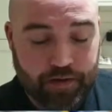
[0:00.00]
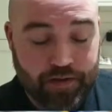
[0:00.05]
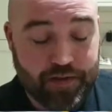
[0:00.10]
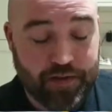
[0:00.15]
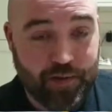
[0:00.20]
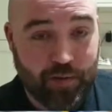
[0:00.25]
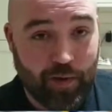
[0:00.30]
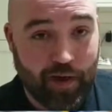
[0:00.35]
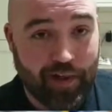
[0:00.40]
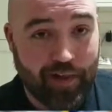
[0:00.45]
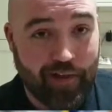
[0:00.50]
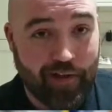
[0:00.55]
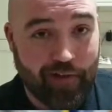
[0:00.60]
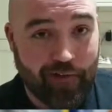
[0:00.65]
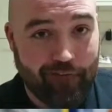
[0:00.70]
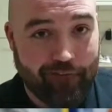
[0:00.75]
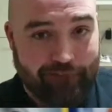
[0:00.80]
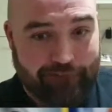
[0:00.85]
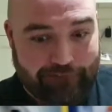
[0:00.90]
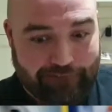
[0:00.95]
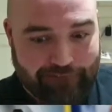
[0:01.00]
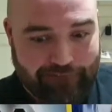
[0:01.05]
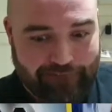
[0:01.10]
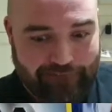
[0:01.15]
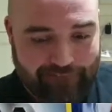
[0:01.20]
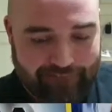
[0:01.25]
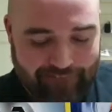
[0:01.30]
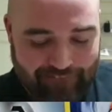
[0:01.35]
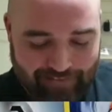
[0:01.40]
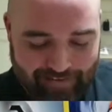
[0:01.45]
Swellow.
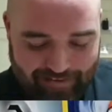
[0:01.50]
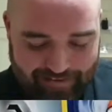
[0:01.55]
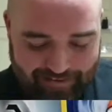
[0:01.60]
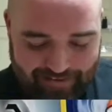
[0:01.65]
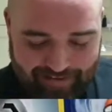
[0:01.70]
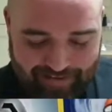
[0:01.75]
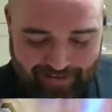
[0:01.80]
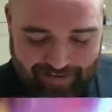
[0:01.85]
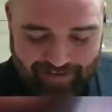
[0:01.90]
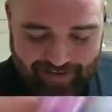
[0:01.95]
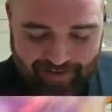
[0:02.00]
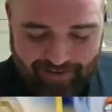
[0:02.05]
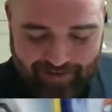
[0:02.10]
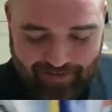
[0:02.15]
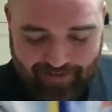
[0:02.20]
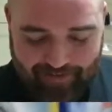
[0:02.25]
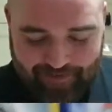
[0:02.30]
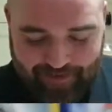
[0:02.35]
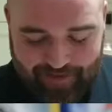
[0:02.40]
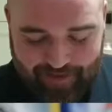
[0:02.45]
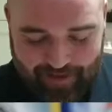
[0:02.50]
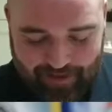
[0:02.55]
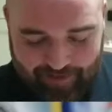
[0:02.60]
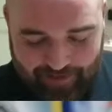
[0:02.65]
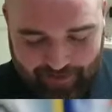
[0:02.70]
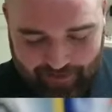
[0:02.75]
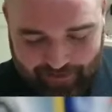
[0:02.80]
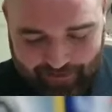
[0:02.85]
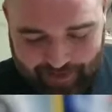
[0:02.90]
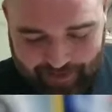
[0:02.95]
Oh
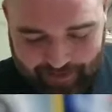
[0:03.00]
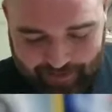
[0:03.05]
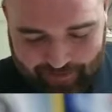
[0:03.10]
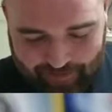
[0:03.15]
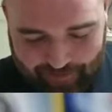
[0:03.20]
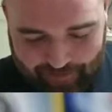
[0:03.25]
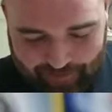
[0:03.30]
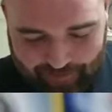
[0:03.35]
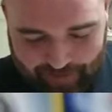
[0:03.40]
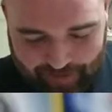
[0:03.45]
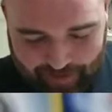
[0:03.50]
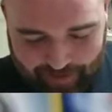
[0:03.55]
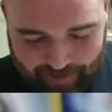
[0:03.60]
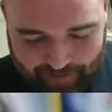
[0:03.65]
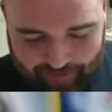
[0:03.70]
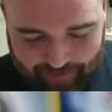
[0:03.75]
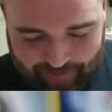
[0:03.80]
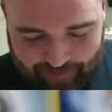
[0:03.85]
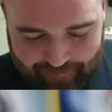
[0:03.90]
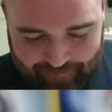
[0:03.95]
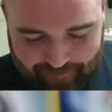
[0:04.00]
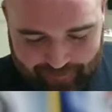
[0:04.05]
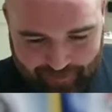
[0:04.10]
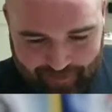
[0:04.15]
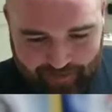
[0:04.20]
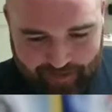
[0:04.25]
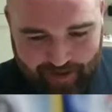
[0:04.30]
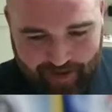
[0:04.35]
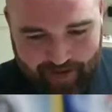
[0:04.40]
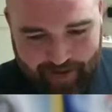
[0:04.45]
dear, oh dear, oh dear.
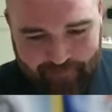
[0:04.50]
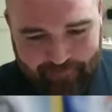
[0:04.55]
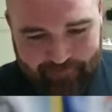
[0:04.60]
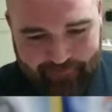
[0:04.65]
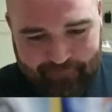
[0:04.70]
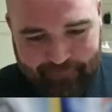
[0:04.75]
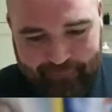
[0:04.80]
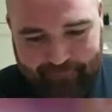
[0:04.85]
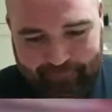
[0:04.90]
Okay.